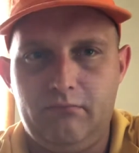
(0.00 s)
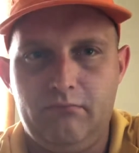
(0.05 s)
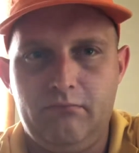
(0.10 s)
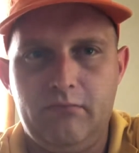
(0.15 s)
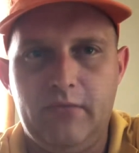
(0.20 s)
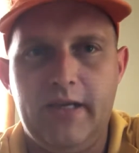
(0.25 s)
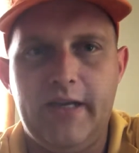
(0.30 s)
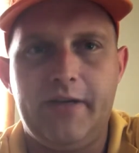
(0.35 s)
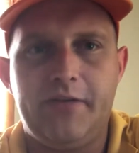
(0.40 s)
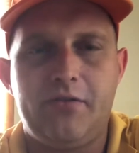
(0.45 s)

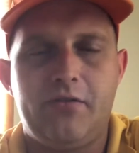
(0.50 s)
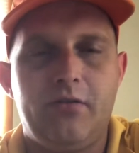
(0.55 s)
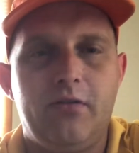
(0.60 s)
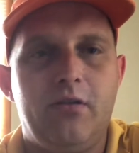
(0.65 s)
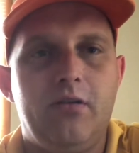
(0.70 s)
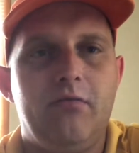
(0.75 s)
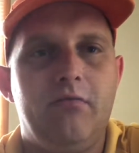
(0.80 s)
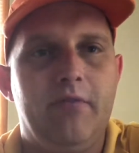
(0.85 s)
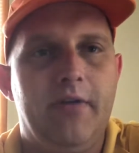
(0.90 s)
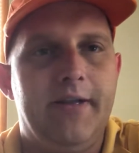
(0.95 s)
extra
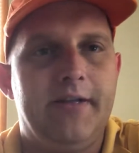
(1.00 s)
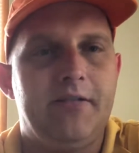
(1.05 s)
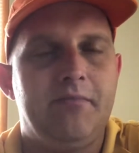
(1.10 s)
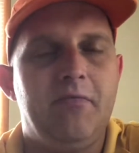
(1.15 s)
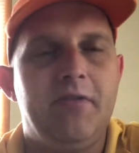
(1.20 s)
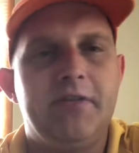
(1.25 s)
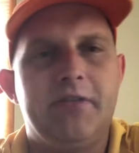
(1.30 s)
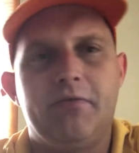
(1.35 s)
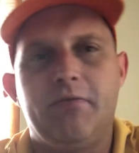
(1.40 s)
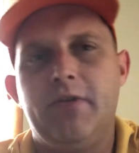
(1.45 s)
on next
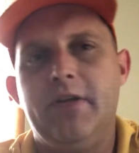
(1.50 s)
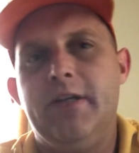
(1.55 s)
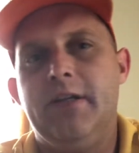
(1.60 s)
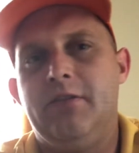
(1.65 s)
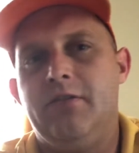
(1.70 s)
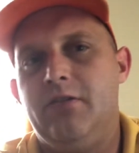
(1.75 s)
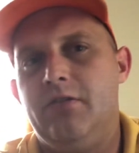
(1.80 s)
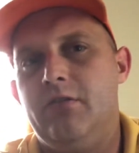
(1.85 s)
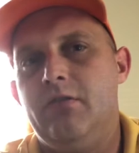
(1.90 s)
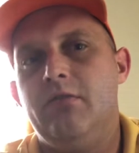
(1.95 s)
month's
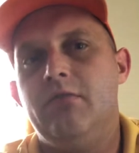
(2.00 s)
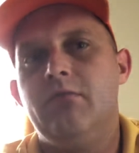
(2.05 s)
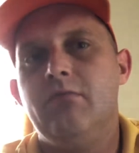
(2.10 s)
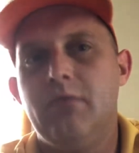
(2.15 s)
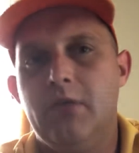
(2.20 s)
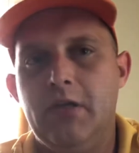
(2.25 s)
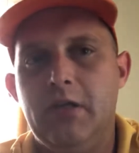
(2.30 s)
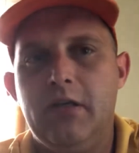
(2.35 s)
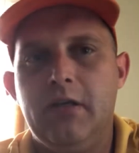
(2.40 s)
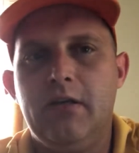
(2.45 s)
rent to
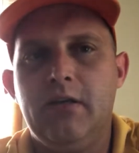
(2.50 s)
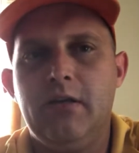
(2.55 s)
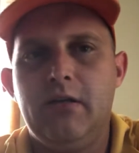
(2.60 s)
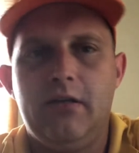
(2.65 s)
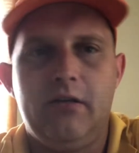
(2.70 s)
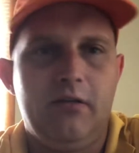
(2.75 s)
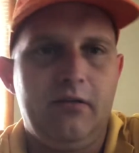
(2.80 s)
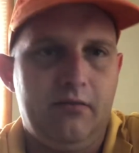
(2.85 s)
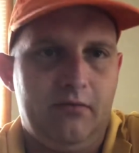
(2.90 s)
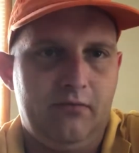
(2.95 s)

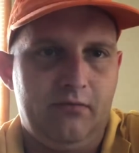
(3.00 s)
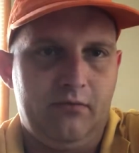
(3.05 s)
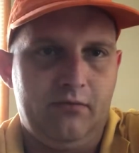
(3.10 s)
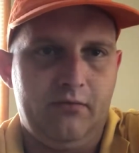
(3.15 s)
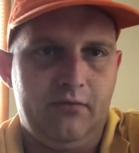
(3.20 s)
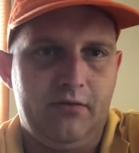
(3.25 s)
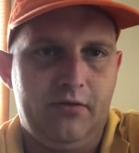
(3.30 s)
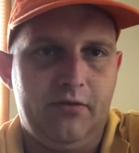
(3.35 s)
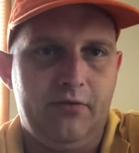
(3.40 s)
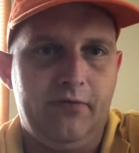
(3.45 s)

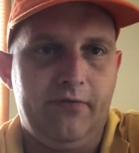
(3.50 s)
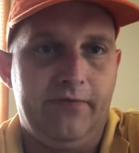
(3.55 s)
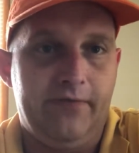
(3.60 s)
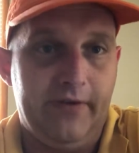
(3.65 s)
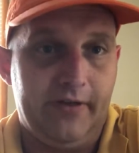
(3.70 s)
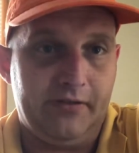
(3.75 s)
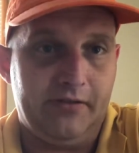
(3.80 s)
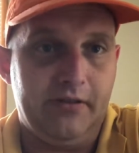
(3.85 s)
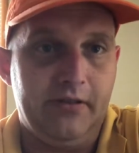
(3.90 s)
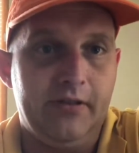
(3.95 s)

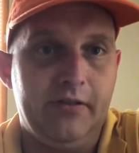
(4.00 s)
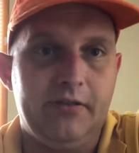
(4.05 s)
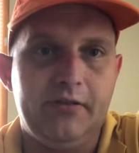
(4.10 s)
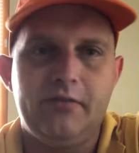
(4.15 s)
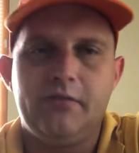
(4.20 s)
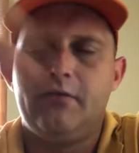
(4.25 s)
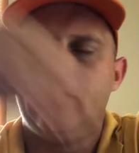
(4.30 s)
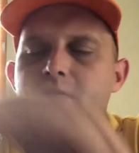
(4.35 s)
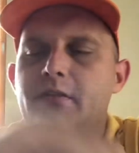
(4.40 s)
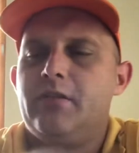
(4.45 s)
fix this
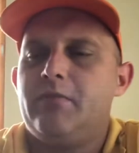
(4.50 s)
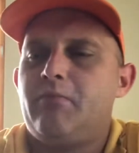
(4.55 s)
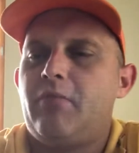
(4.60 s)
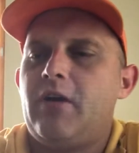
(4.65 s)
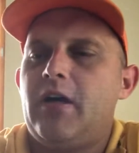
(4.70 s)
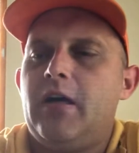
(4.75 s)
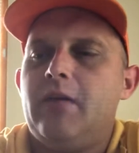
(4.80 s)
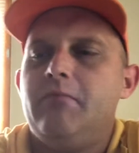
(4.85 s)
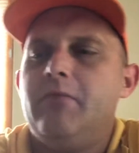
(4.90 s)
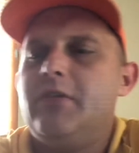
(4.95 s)

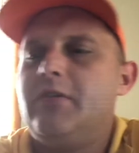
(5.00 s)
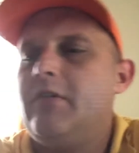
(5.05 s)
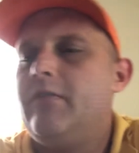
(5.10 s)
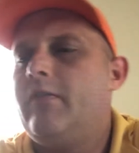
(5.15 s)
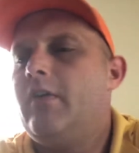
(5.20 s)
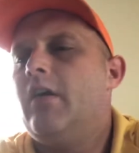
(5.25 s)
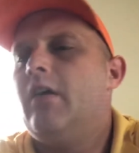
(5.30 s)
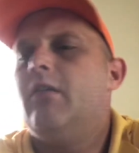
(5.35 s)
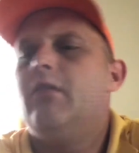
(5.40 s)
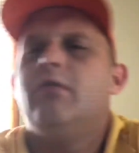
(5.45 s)
problem that you've
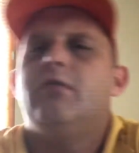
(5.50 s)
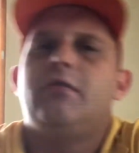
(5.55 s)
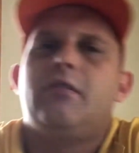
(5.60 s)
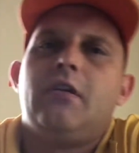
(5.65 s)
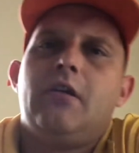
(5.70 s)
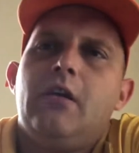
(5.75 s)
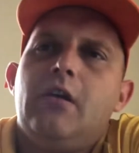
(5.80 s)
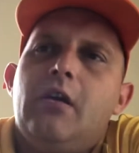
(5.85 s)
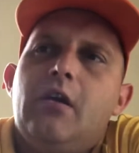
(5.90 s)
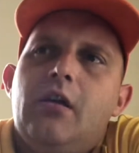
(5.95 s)
caused.
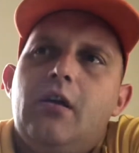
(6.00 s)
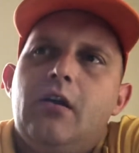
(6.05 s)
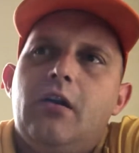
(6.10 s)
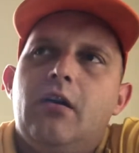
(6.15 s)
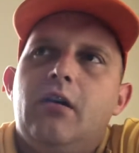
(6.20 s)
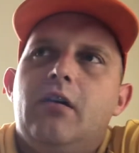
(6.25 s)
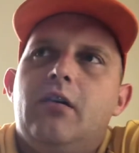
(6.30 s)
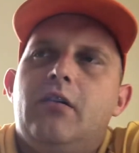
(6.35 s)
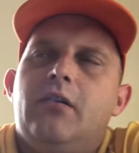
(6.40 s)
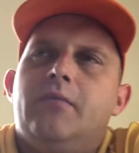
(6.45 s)

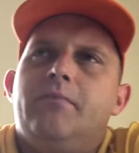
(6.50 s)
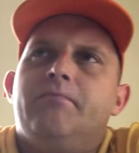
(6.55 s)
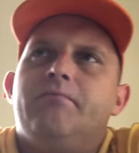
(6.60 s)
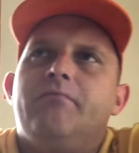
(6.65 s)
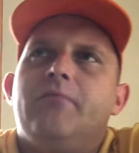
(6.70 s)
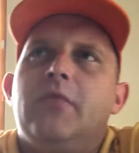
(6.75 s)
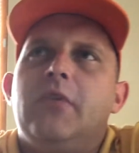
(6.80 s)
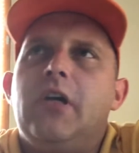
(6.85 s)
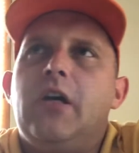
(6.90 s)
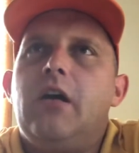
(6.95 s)

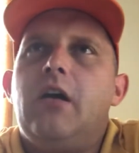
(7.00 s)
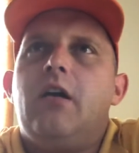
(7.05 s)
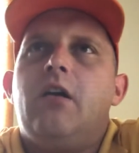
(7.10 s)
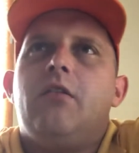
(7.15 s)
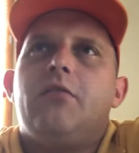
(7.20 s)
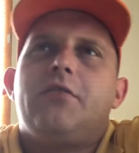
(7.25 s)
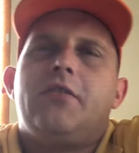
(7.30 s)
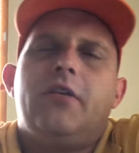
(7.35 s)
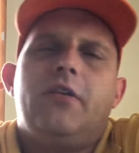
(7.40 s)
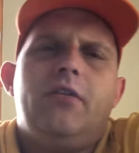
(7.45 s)

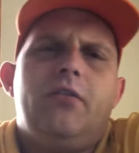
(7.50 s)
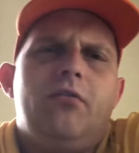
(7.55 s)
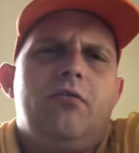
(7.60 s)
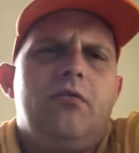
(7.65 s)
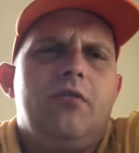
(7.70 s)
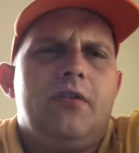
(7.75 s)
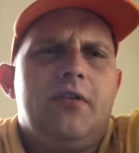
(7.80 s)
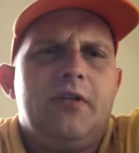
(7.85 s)
Also,